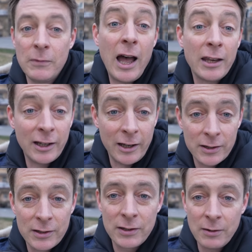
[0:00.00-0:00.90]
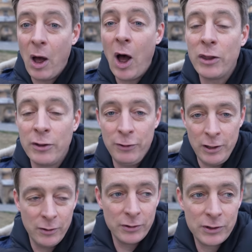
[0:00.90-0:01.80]
ad clicks on the
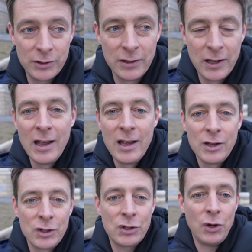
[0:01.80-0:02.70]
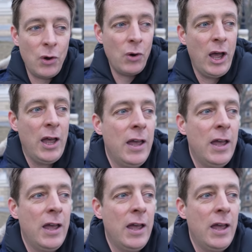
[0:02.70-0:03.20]
videos. So